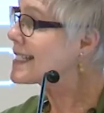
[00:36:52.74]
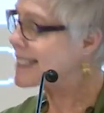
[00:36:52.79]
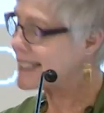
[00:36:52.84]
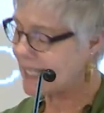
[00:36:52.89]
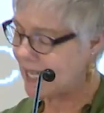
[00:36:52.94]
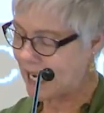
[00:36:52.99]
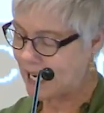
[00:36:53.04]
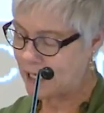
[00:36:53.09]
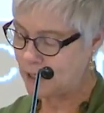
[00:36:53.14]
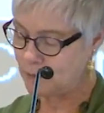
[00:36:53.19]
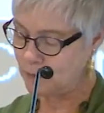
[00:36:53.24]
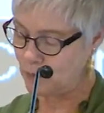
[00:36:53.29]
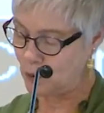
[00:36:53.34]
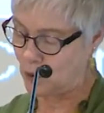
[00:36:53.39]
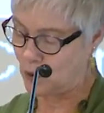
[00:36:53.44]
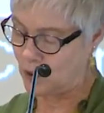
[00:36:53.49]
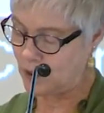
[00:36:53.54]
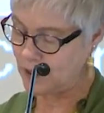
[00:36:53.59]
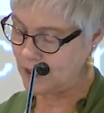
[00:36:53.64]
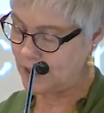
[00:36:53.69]

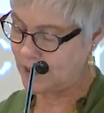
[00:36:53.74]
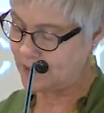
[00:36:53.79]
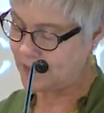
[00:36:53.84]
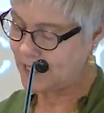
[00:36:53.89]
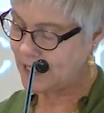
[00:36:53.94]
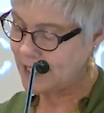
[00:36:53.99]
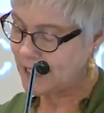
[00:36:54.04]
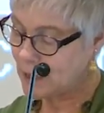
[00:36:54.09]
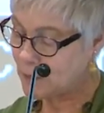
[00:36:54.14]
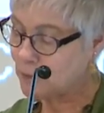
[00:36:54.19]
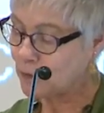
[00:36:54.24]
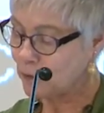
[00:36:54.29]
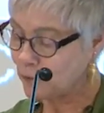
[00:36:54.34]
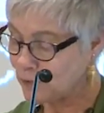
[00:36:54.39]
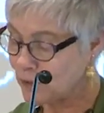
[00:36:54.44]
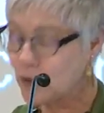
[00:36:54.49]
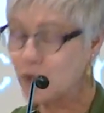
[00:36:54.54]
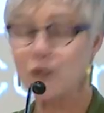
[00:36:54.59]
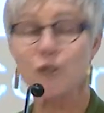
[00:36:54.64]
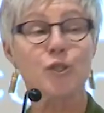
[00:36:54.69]
skateboard that he
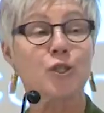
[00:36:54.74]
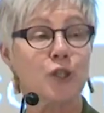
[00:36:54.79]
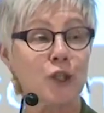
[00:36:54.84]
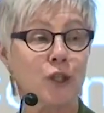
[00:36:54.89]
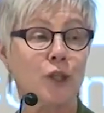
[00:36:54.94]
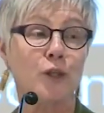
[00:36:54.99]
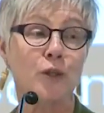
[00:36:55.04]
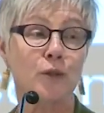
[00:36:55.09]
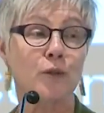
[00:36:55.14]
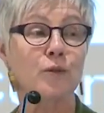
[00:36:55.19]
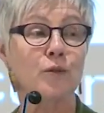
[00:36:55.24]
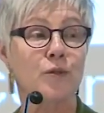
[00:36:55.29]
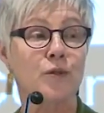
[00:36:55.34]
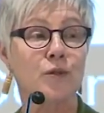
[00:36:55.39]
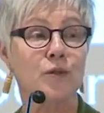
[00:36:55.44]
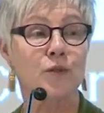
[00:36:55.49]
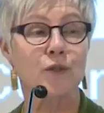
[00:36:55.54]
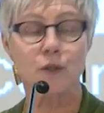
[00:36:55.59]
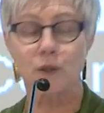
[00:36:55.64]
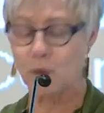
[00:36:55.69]
prefers to use
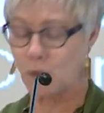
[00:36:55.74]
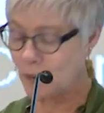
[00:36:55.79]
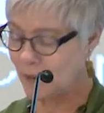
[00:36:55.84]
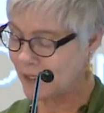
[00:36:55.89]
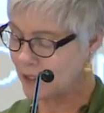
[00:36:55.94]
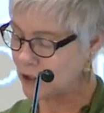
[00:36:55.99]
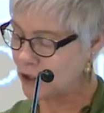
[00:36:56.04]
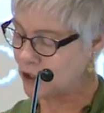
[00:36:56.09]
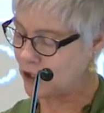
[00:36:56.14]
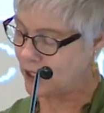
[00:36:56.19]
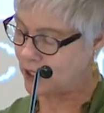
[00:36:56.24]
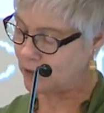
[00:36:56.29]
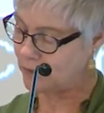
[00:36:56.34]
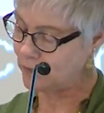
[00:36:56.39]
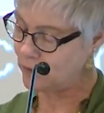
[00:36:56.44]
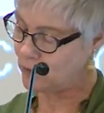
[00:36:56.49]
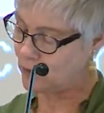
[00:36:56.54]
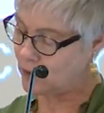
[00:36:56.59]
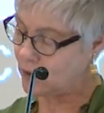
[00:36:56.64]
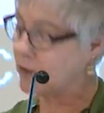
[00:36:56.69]
to a wheelchair
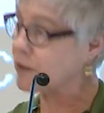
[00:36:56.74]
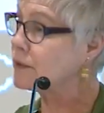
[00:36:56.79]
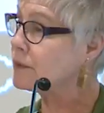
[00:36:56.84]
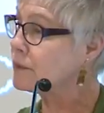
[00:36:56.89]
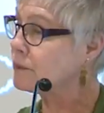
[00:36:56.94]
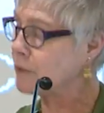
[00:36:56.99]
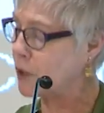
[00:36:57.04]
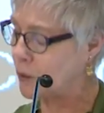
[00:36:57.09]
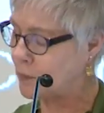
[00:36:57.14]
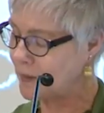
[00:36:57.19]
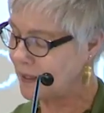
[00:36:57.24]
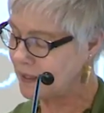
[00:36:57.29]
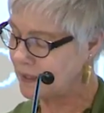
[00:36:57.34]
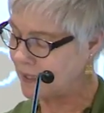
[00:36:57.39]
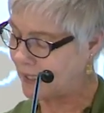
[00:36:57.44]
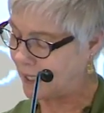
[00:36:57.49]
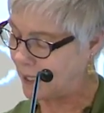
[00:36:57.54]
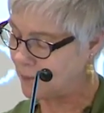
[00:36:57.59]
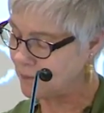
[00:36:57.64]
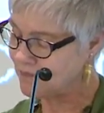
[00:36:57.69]
for
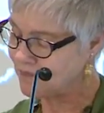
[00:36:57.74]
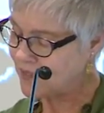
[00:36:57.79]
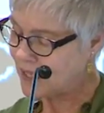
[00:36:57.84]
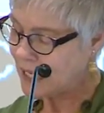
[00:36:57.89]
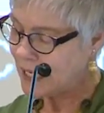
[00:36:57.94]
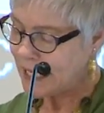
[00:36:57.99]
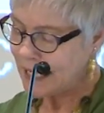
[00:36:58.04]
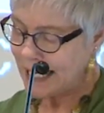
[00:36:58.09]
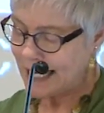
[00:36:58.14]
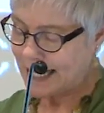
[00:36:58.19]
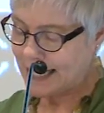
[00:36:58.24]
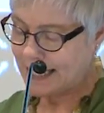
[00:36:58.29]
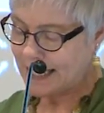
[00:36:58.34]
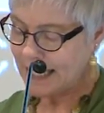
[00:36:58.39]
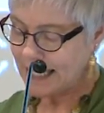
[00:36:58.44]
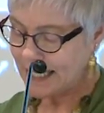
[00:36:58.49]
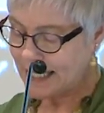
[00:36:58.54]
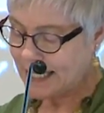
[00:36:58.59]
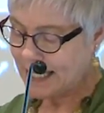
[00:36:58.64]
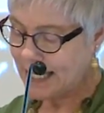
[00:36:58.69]
mobility. And
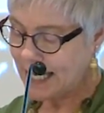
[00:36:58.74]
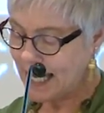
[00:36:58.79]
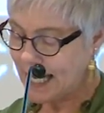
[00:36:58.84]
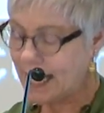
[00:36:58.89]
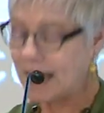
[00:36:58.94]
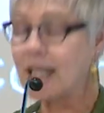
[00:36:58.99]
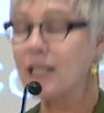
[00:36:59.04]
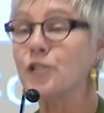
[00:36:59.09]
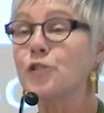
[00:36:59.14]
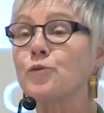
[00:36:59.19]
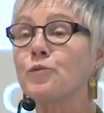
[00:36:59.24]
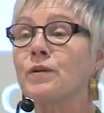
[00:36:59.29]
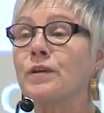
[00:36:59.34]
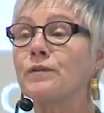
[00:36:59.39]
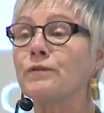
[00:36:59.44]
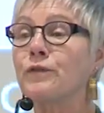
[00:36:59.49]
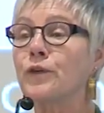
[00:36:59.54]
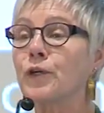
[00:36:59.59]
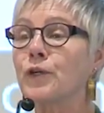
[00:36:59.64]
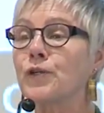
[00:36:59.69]
he has
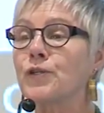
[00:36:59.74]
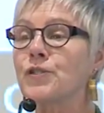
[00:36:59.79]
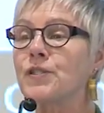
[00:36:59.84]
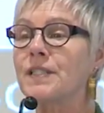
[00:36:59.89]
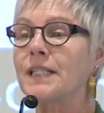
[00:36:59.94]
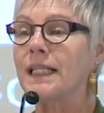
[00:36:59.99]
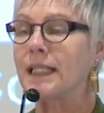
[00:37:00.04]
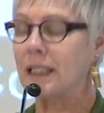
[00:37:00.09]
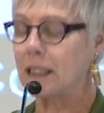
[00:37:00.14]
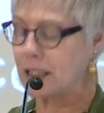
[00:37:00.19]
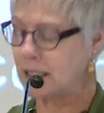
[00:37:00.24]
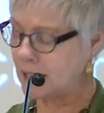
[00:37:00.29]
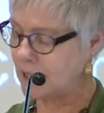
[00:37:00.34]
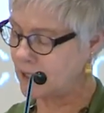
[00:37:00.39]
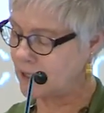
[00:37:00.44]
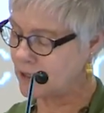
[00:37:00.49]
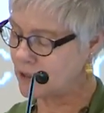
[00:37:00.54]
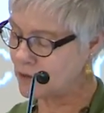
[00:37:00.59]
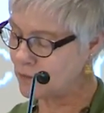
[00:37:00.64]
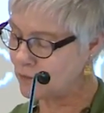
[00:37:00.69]
reversed in his